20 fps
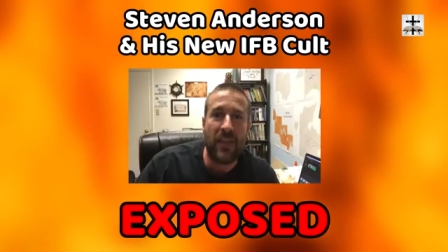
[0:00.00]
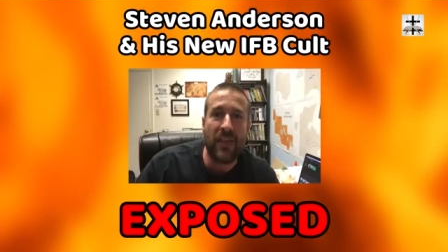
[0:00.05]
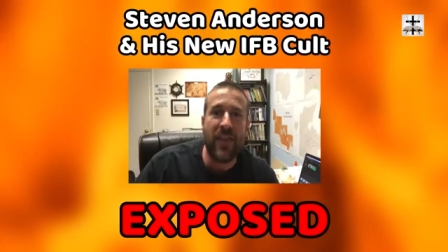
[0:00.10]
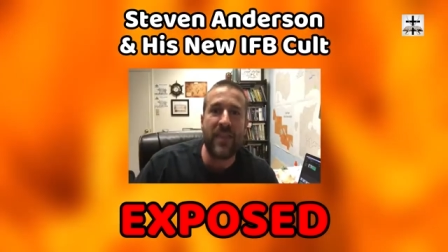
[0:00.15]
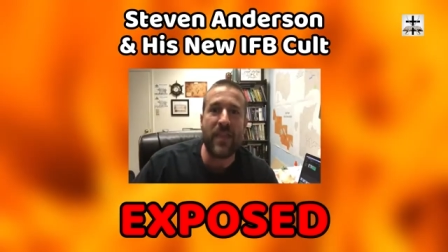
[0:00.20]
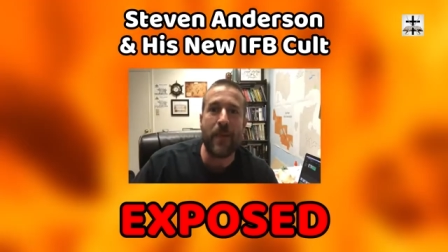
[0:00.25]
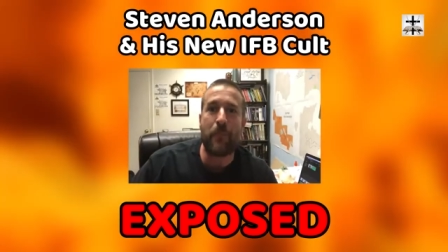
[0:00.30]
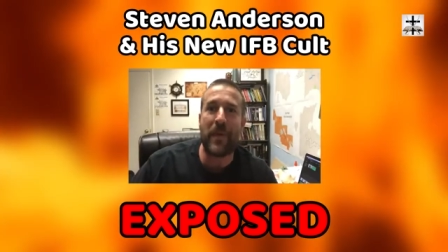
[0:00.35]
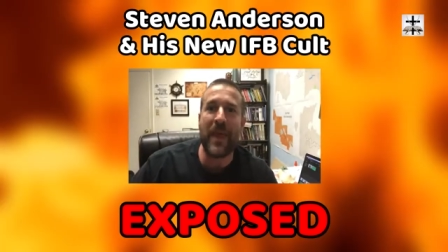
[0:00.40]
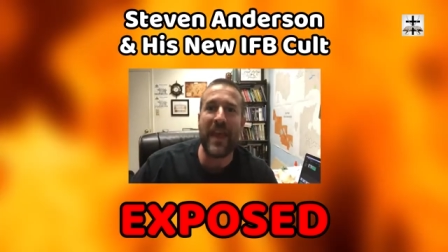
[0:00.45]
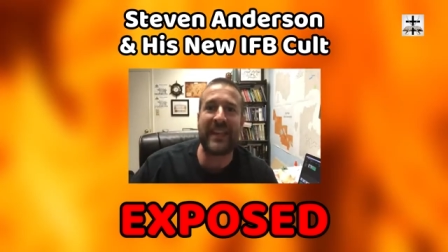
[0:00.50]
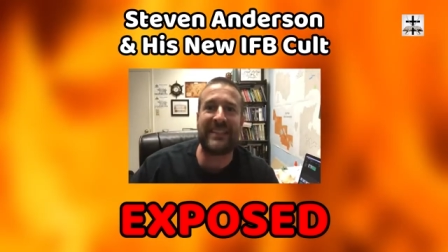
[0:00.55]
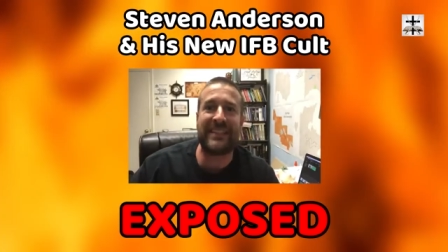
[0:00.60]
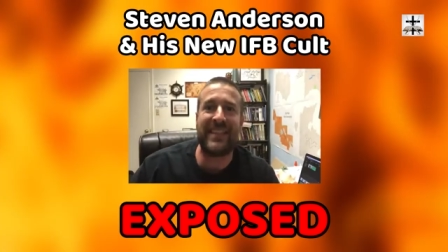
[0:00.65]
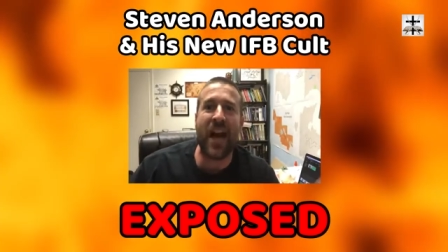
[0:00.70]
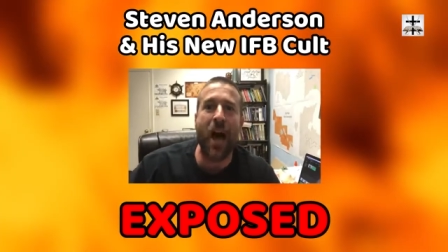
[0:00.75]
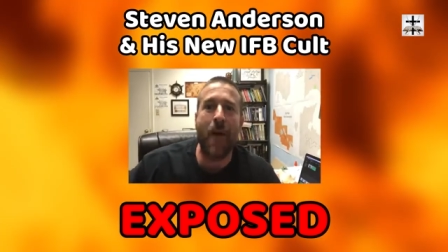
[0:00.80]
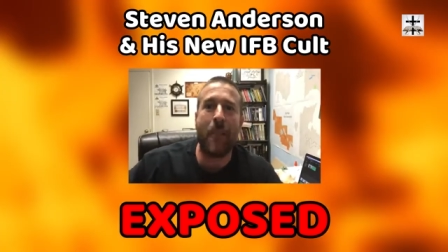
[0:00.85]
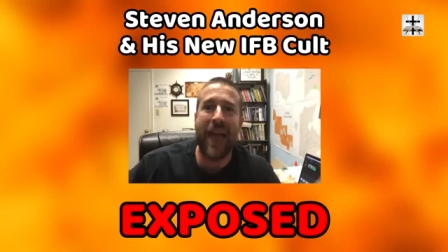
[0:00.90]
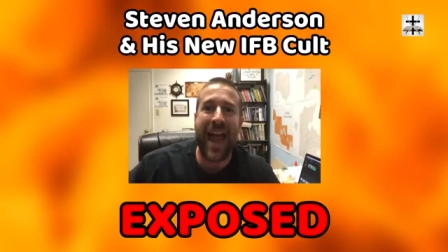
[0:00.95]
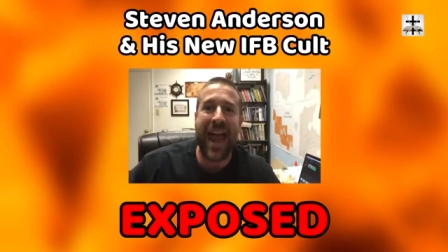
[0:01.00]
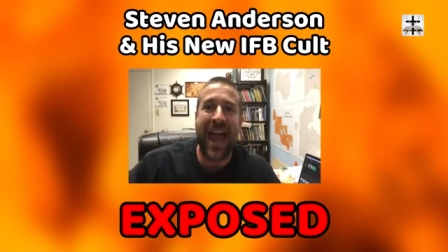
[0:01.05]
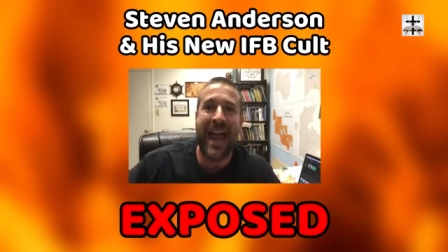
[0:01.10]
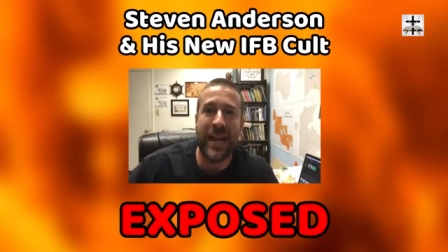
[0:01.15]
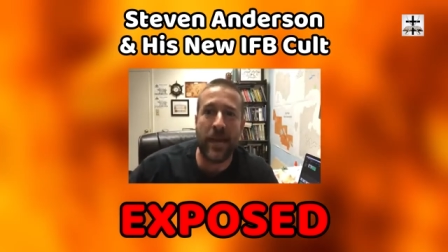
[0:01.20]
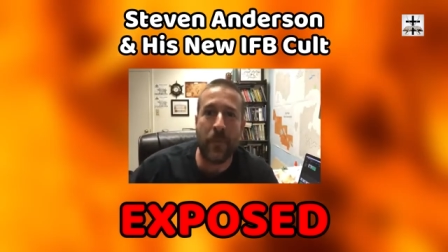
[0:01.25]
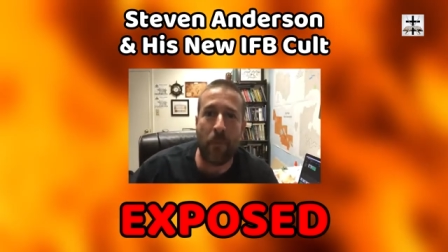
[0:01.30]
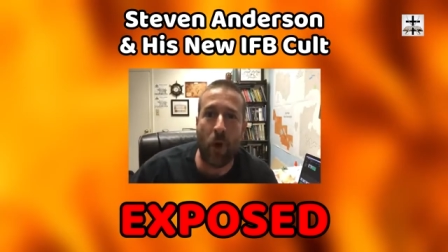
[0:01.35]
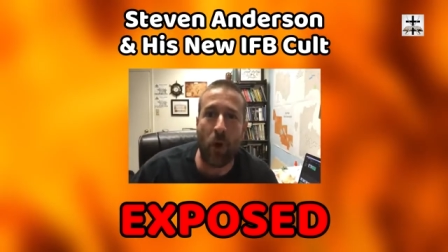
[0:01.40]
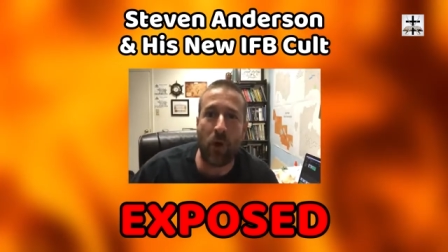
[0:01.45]
And then the big dumb
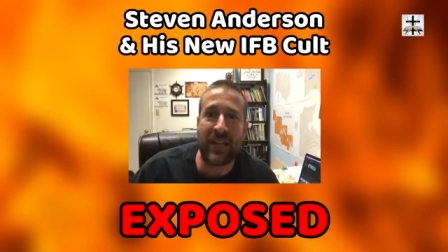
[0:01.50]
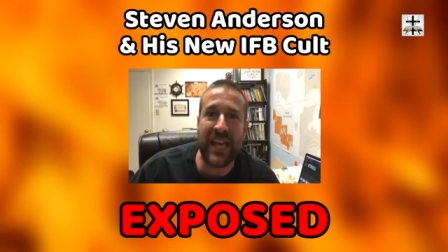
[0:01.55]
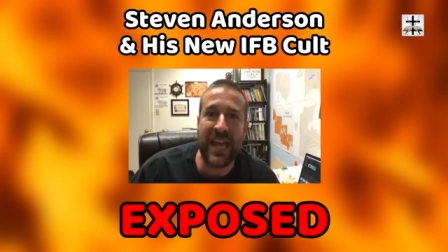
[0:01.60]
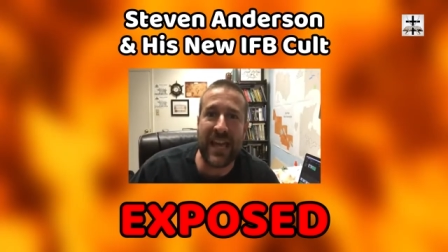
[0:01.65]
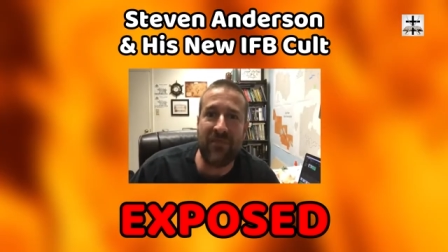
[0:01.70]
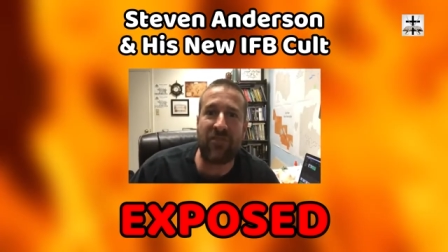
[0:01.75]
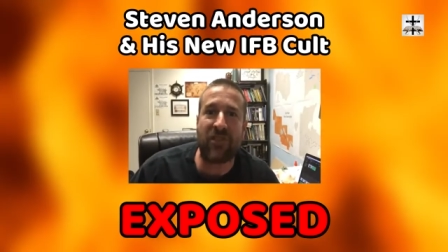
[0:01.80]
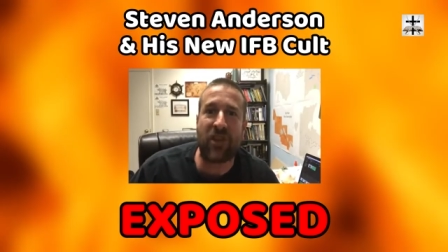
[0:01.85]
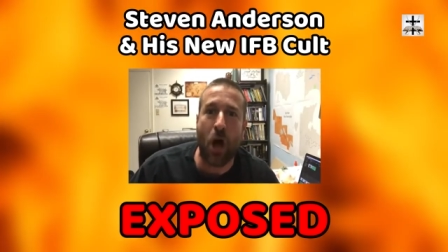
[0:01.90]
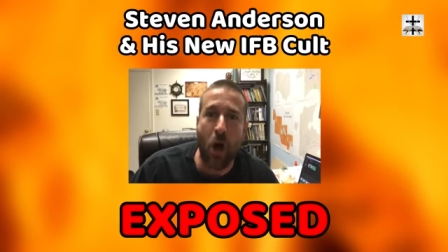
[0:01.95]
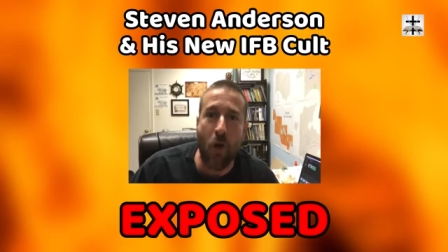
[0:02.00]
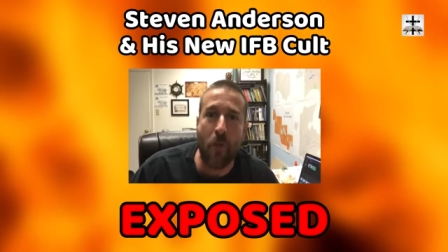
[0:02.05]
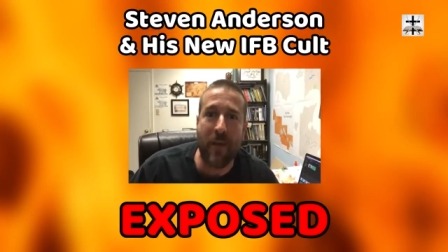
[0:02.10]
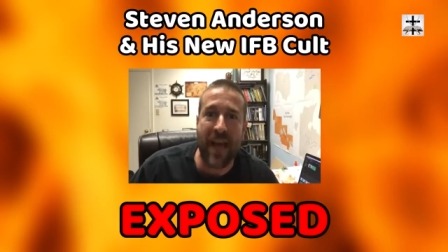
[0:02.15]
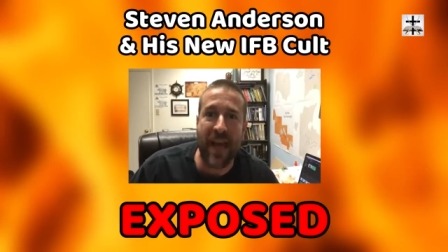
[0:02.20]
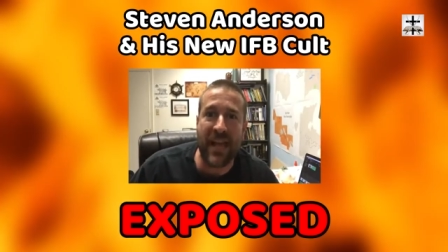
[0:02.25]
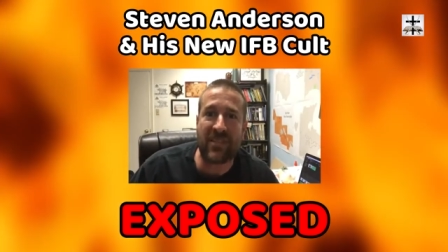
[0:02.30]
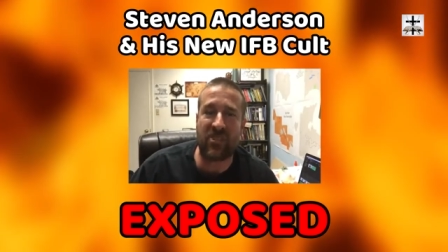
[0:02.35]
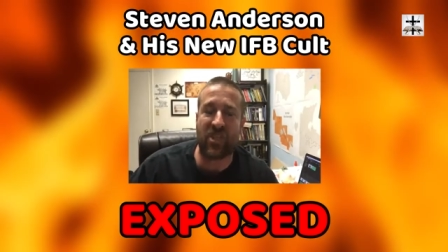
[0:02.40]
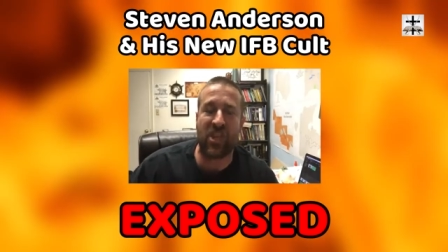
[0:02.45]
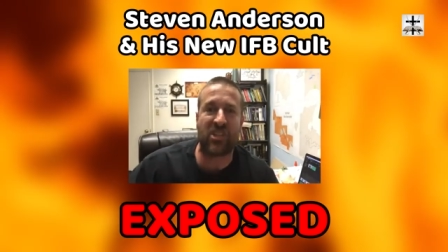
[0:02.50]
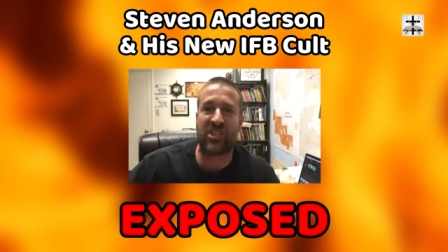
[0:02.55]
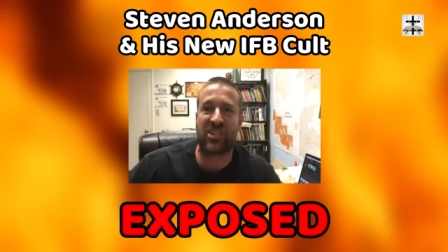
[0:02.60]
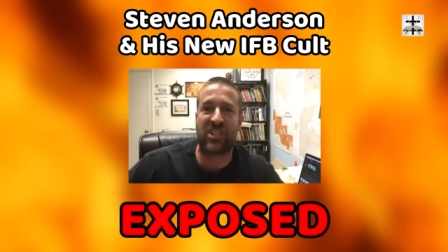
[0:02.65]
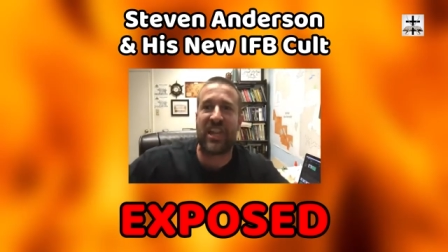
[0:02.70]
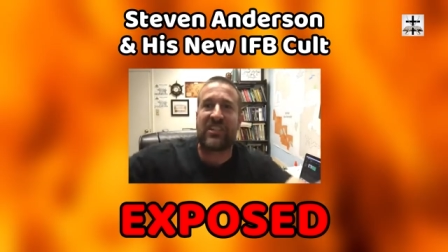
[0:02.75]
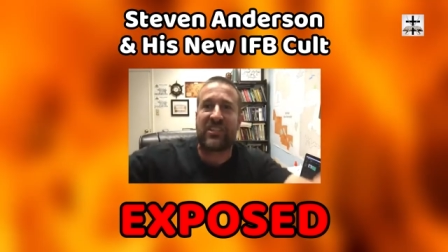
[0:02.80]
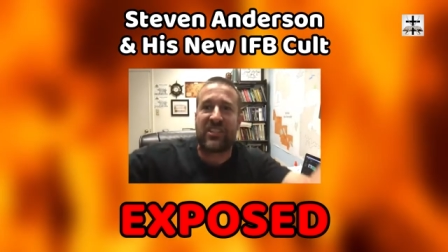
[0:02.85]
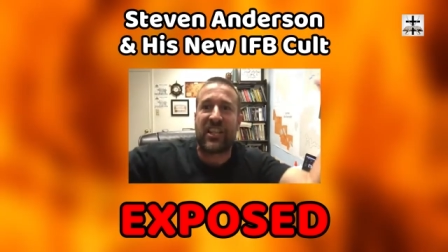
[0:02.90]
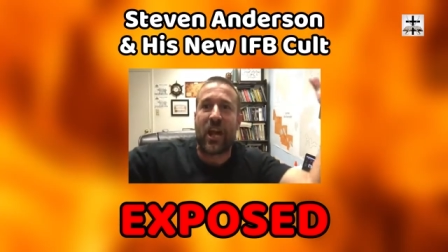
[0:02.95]
animal, Keith Gomez, just
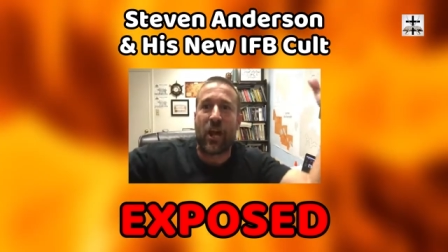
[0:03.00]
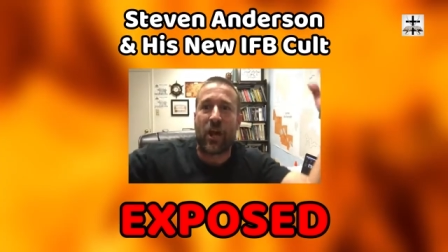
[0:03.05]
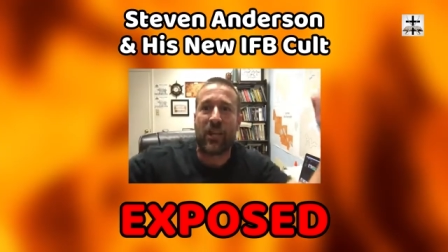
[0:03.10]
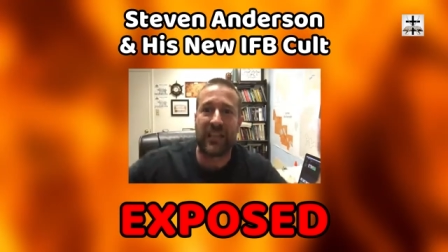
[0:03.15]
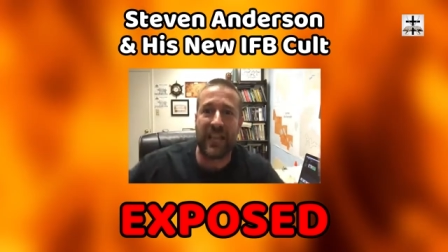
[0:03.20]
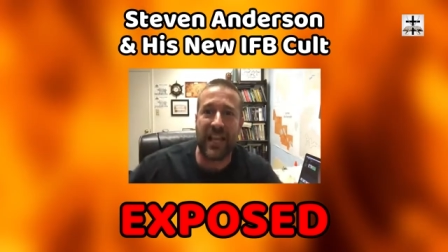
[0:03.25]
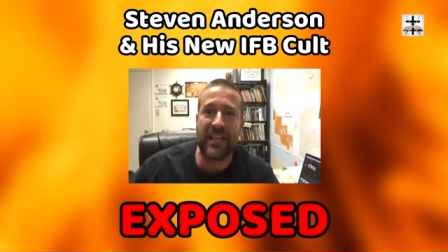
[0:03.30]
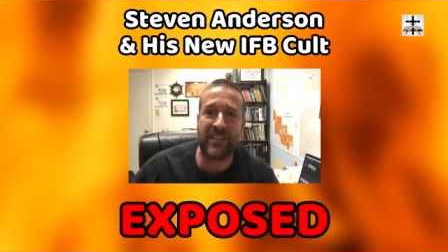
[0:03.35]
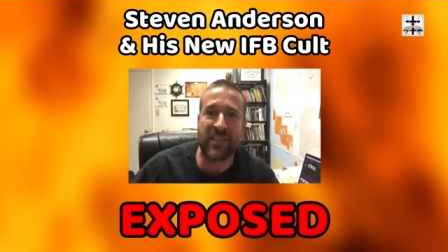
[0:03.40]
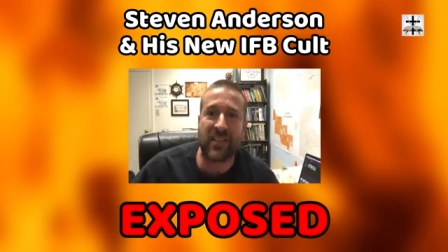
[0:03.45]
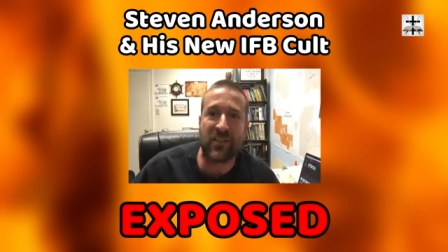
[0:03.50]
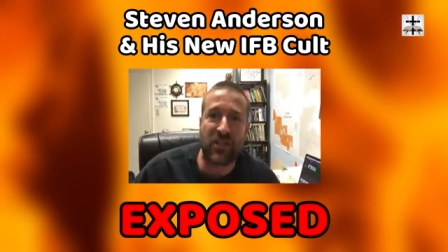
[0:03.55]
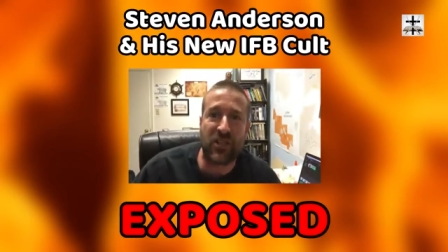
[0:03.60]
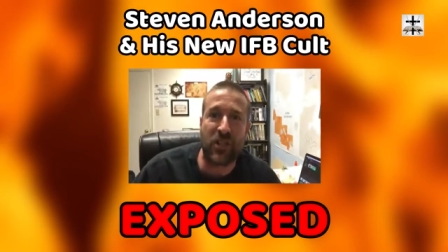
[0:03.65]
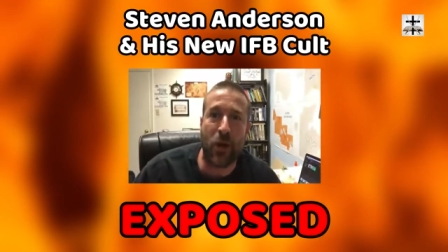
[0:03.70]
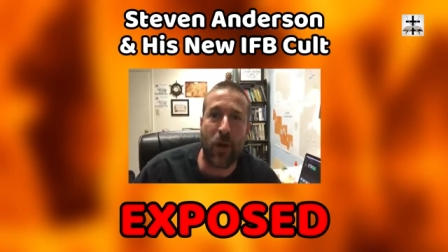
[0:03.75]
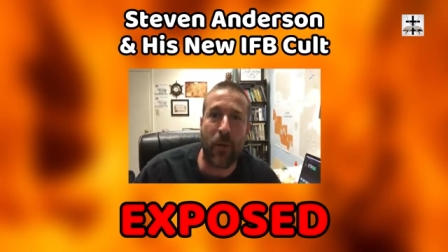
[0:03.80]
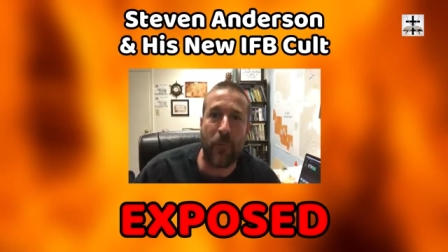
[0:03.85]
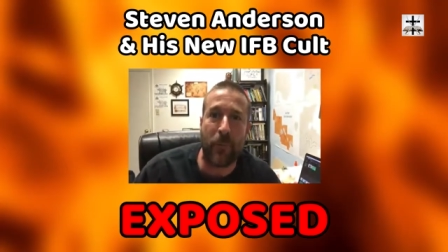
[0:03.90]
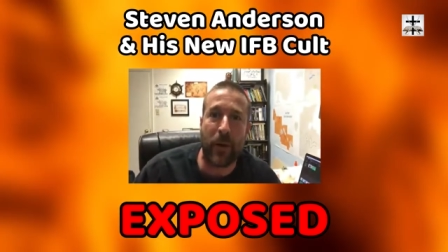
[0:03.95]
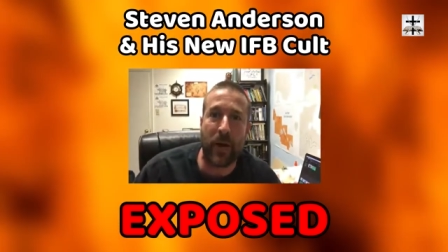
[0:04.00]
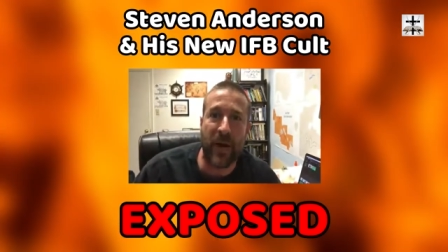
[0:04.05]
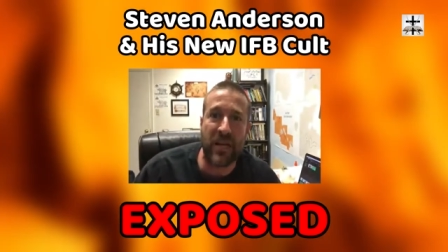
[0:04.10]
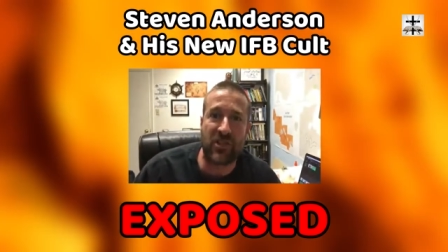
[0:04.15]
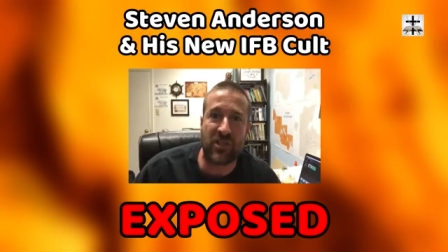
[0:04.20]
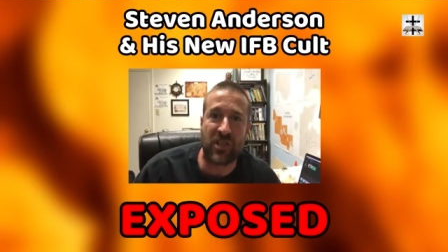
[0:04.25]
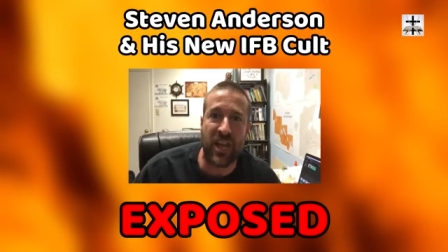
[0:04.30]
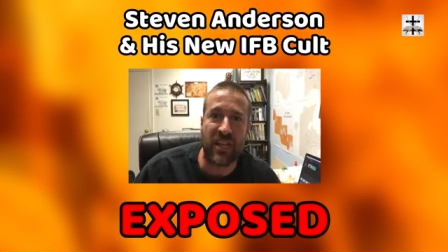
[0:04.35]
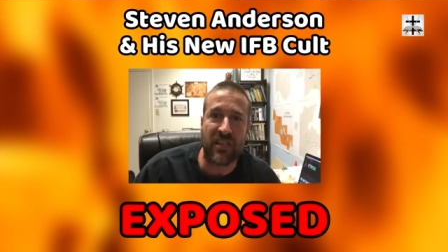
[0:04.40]
sits there and listens to him preach